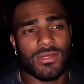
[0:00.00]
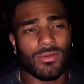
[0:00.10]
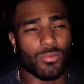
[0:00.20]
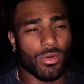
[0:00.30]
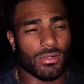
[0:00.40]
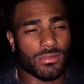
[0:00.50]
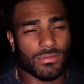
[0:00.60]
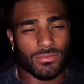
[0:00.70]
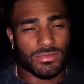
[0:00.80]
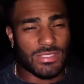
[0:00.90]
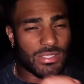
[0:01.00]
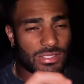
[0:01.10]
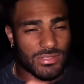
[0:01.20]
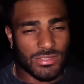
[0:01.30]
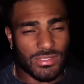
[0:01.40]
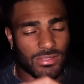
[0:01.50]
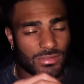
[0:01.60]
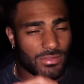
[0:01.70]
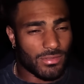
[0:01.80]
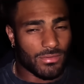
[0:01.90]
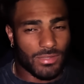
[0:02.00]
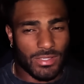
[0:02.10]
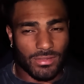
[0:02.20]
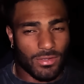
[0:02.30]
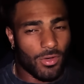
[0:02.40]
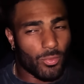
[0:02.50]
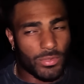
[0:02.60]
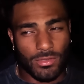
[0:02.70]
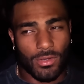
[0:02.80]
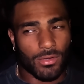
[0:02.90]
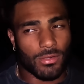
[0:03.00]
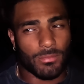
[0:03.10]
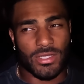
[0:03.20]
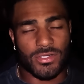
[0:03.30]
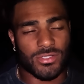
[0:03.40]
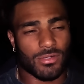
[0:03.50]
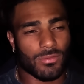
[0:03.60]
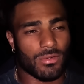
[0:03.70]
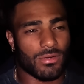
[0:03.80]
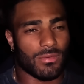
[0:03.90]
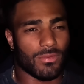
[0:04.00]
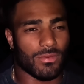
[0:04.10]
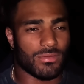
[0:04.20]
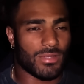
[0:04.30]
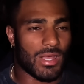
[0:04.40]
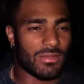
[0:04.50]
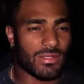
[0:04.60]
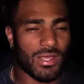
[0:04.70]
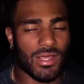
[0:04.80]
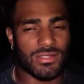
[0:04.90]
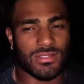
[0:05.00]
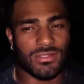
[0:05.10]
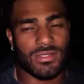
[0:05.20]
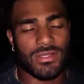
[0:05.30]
work tediously, all week long on making sure we're dotting the I's and